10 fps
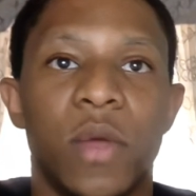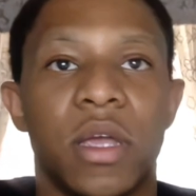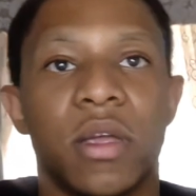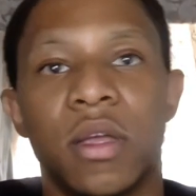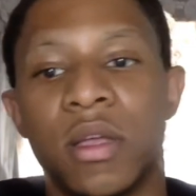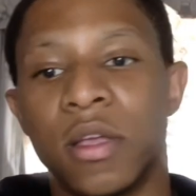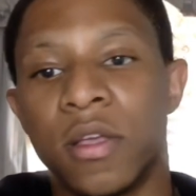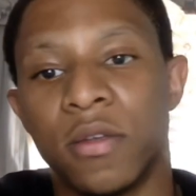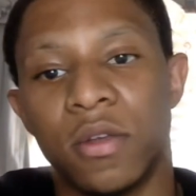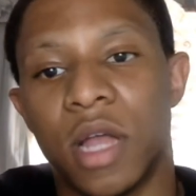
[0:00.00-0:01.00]
where,
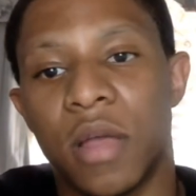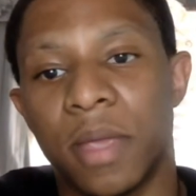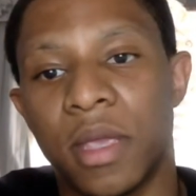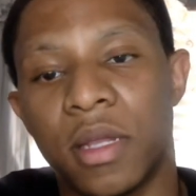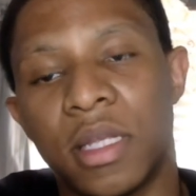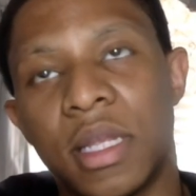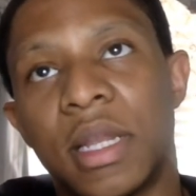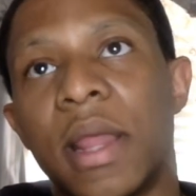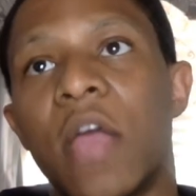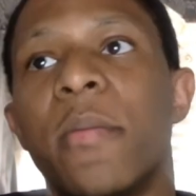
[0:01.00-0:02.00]
you know, I mean, it,
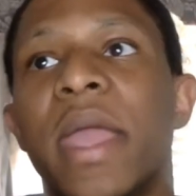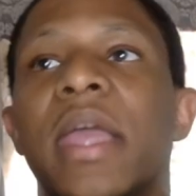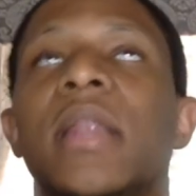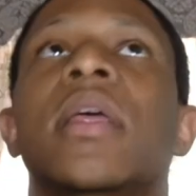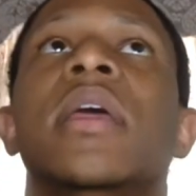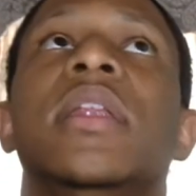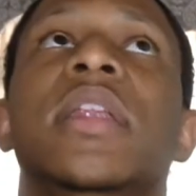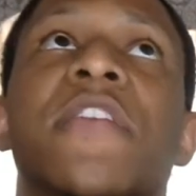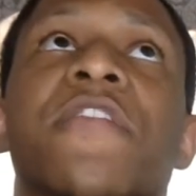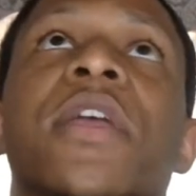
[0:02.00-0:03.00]
they are making
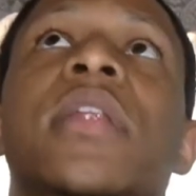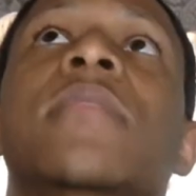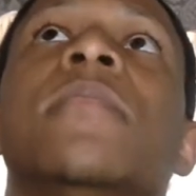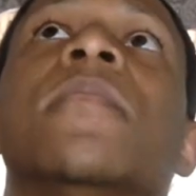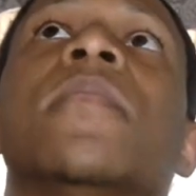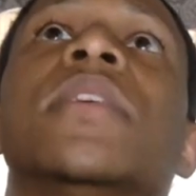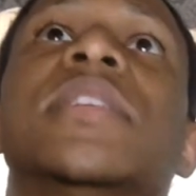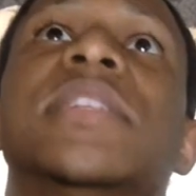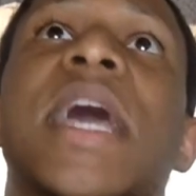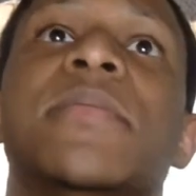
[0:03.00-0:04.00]
different
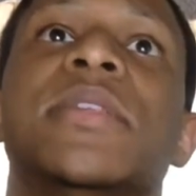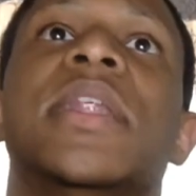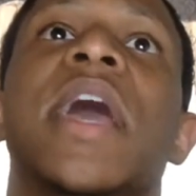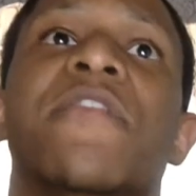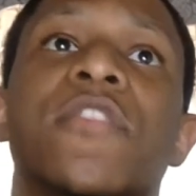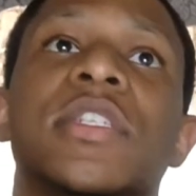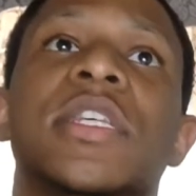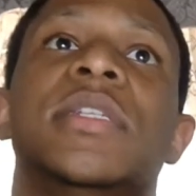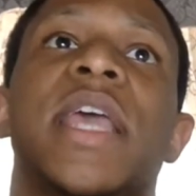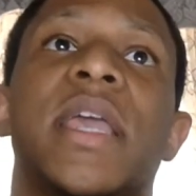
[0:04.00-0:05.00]
steps and efforts
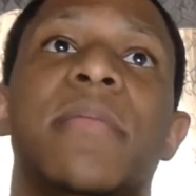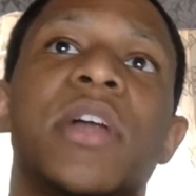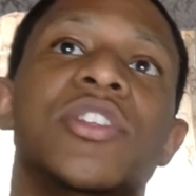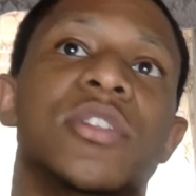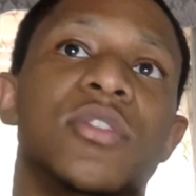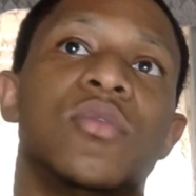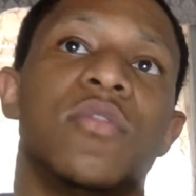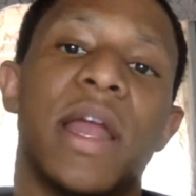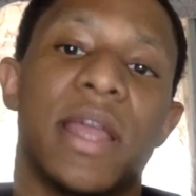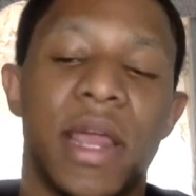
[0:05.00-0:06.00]
and taking measures to
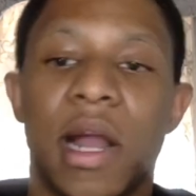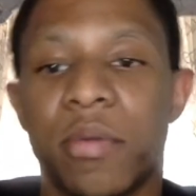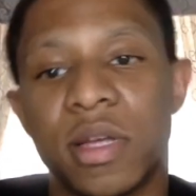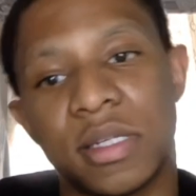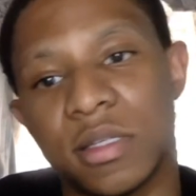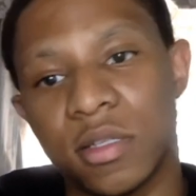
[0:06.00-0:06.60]
eradicate our presence.